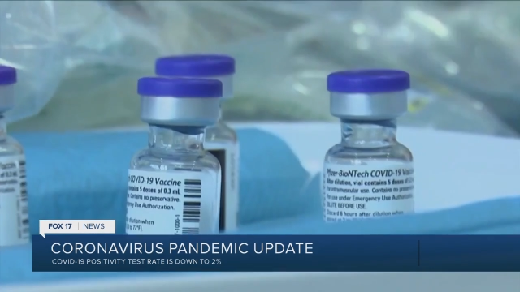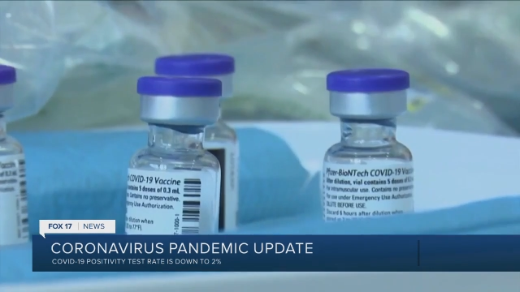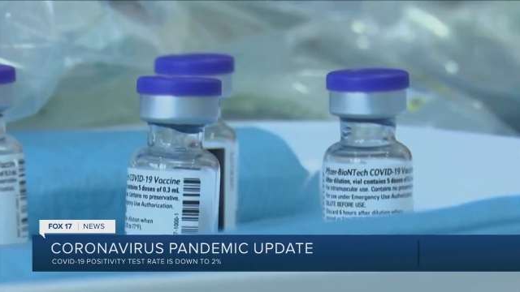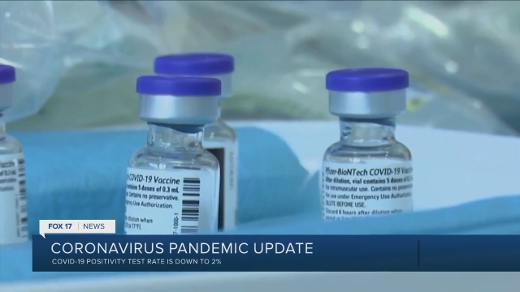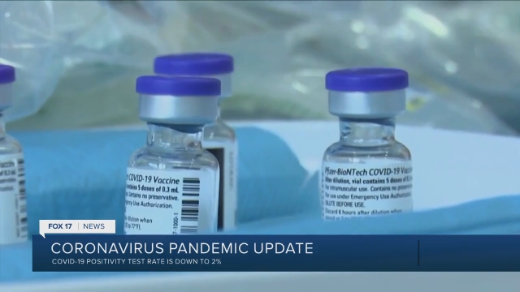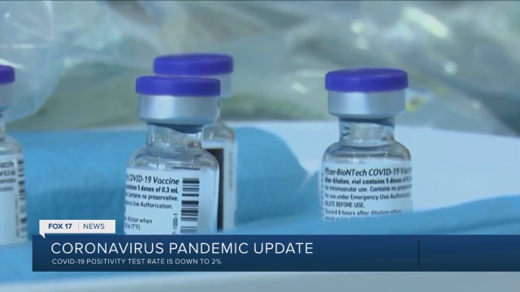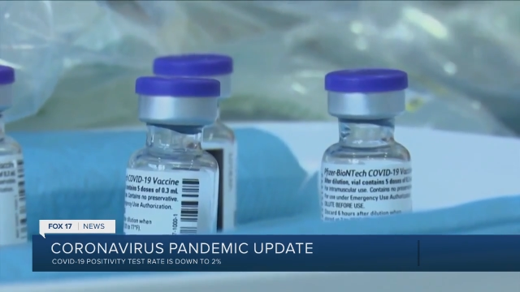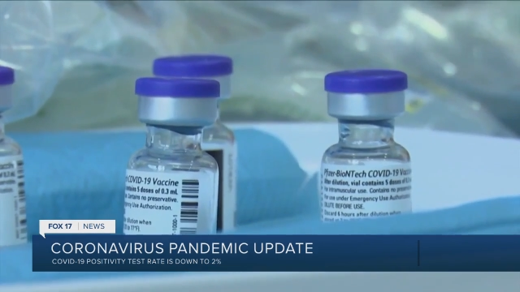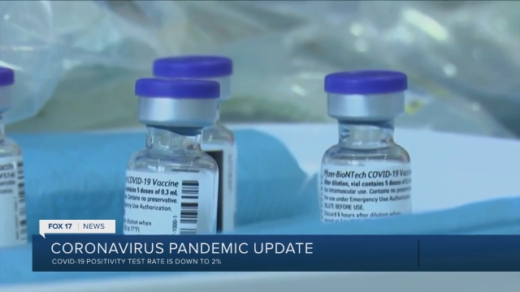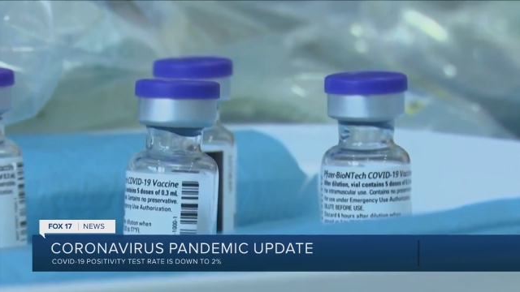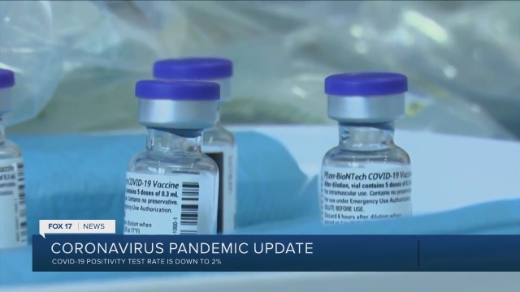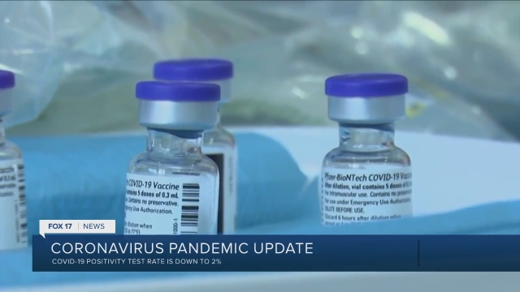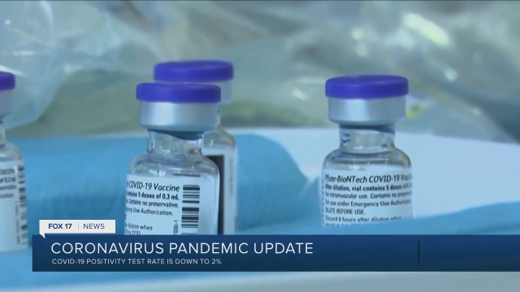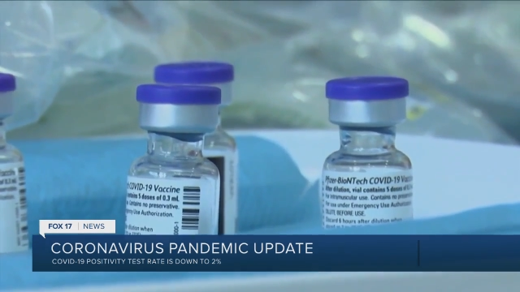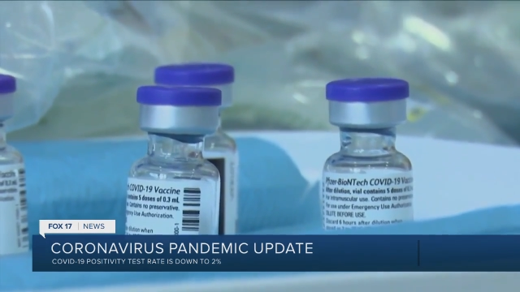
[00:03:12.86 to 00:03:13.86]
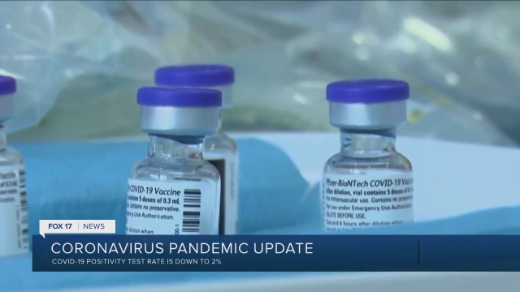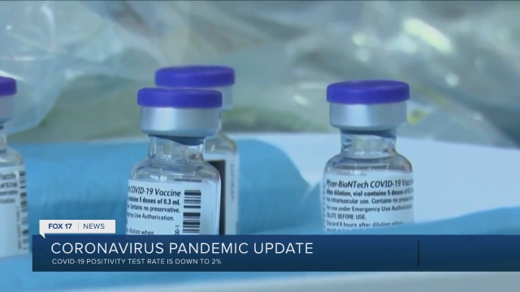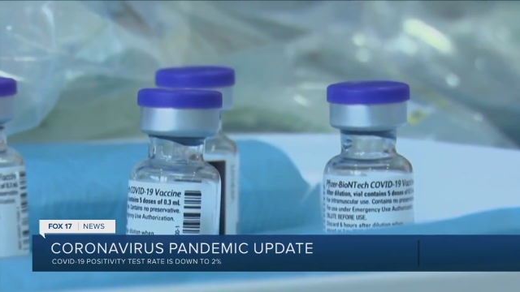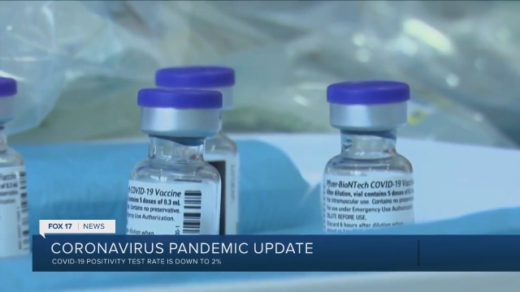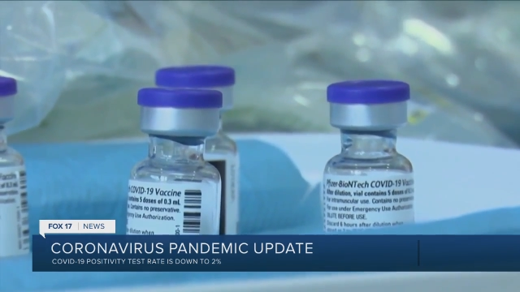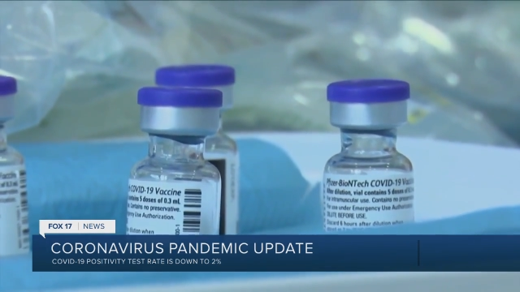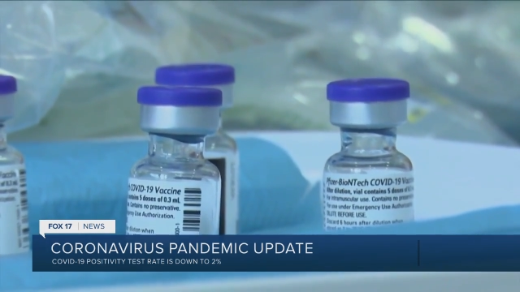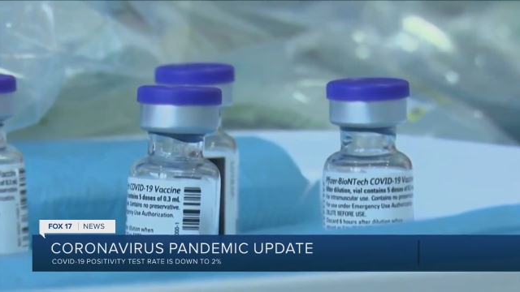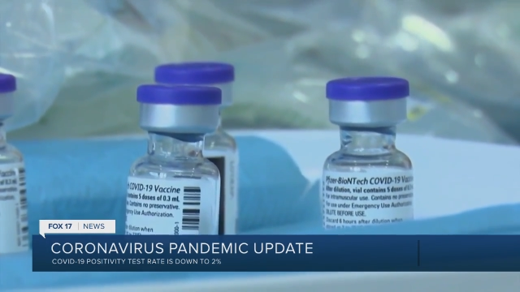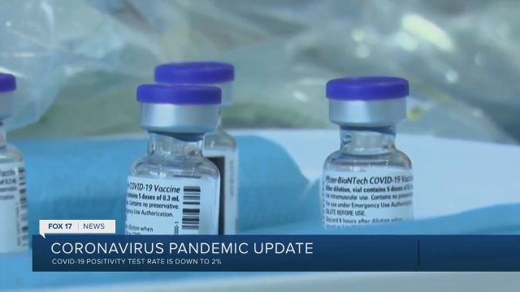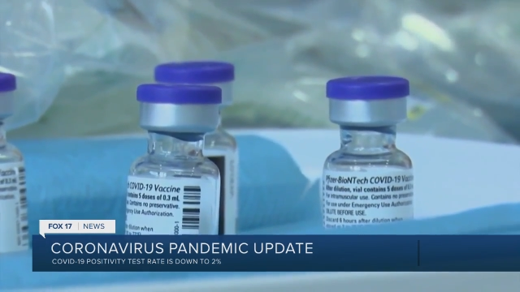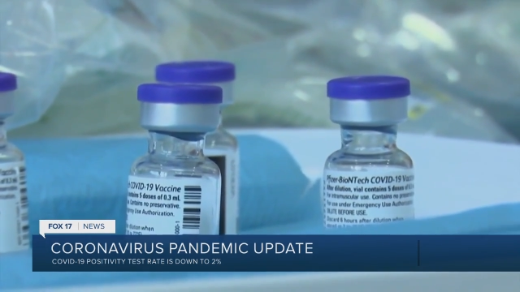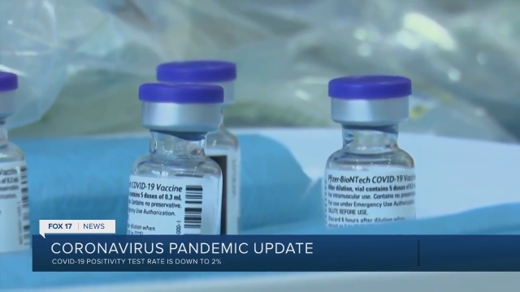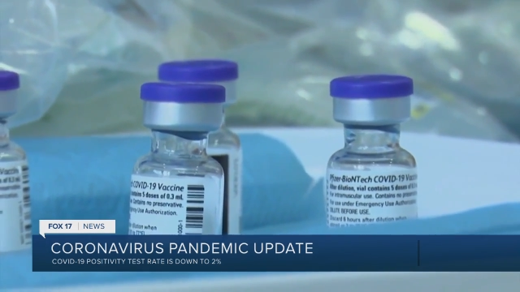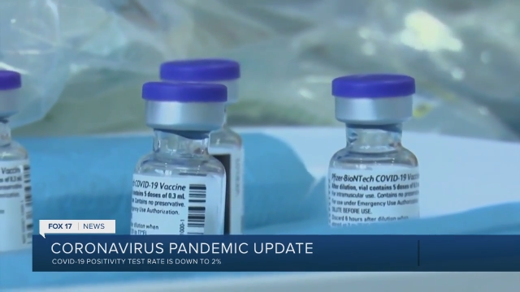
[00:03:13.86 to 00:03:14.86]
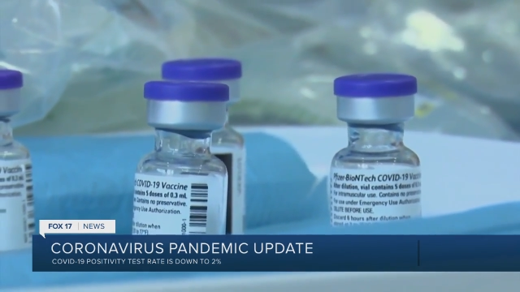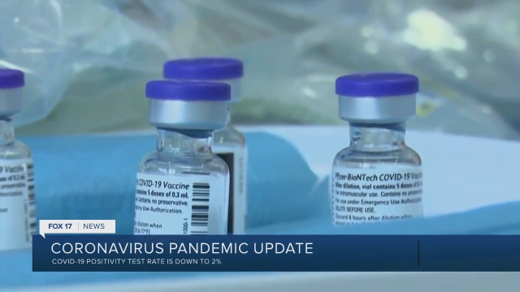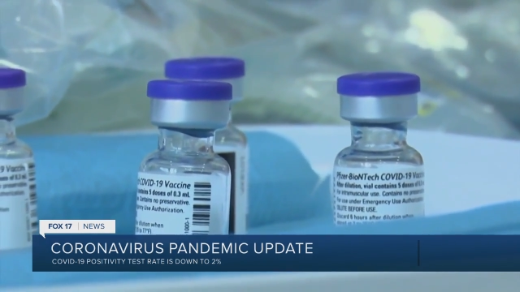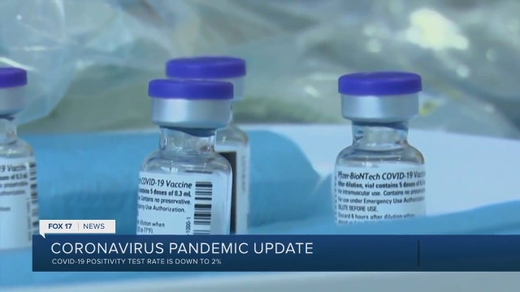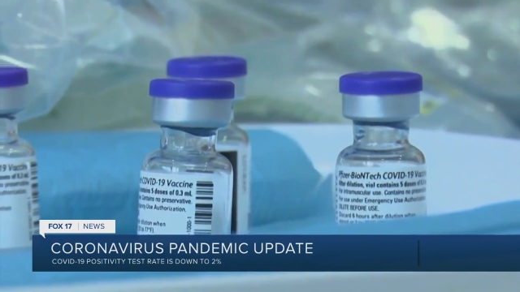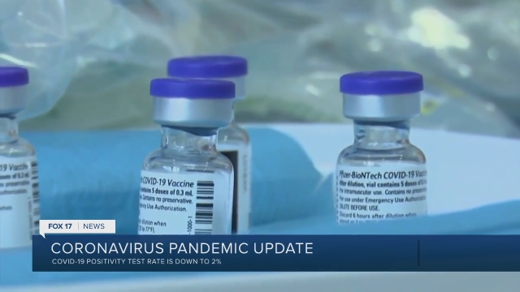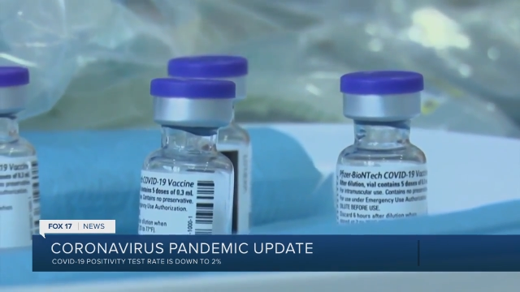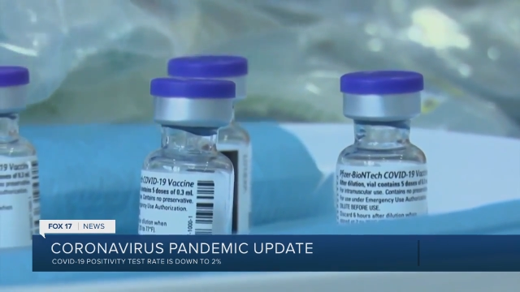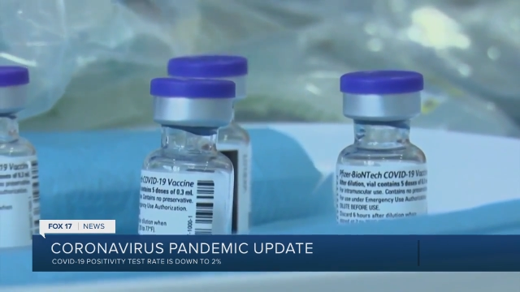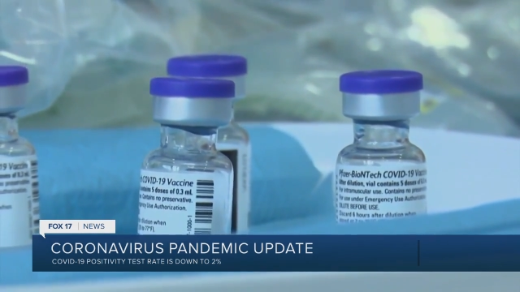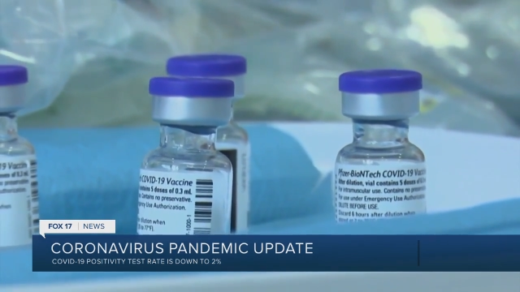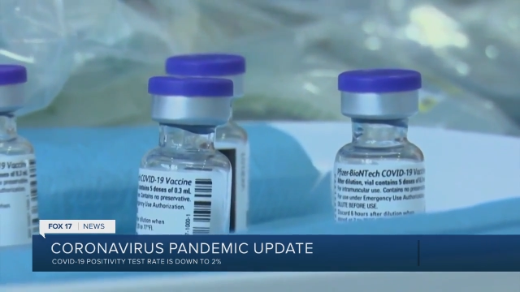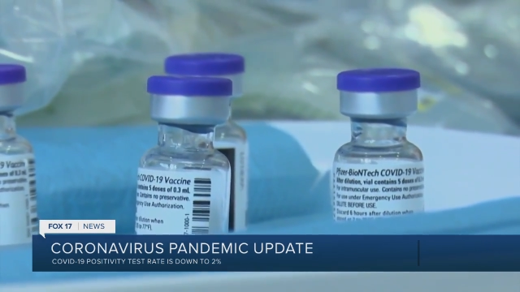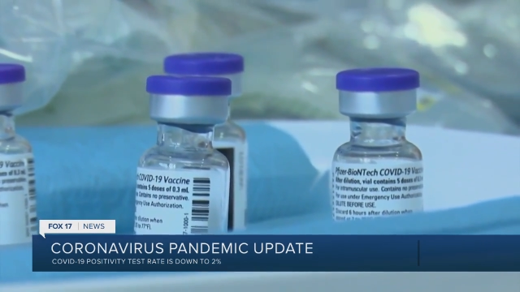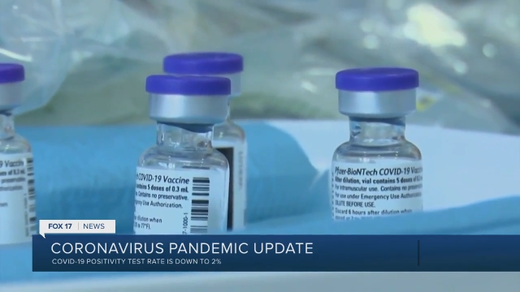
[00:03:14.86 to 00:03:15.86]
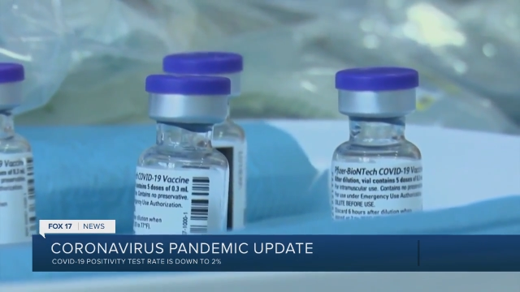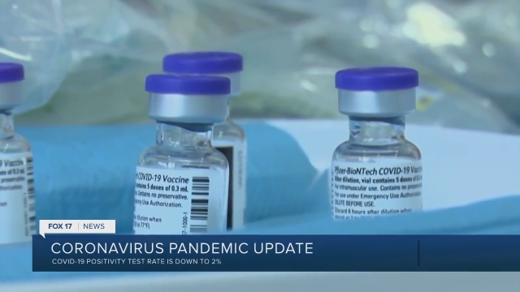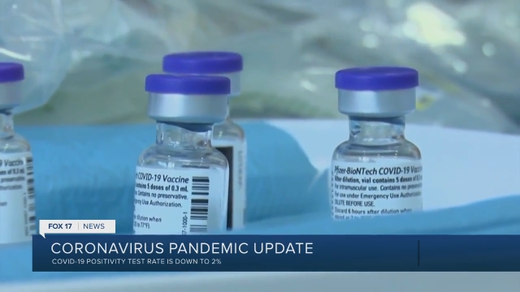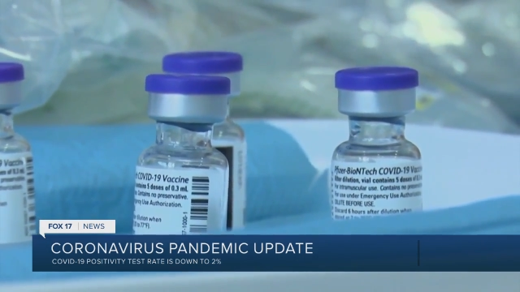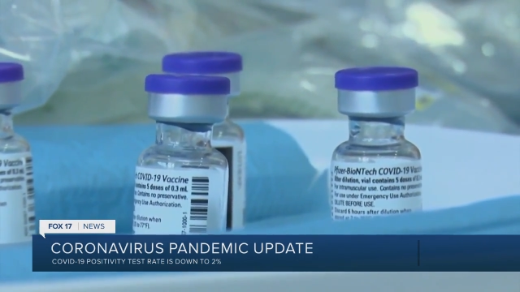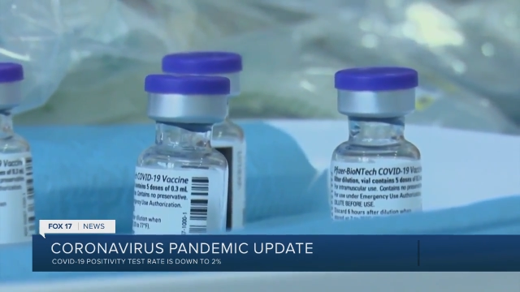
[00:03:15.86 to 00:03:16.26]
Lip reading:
[unreadable: no face in view]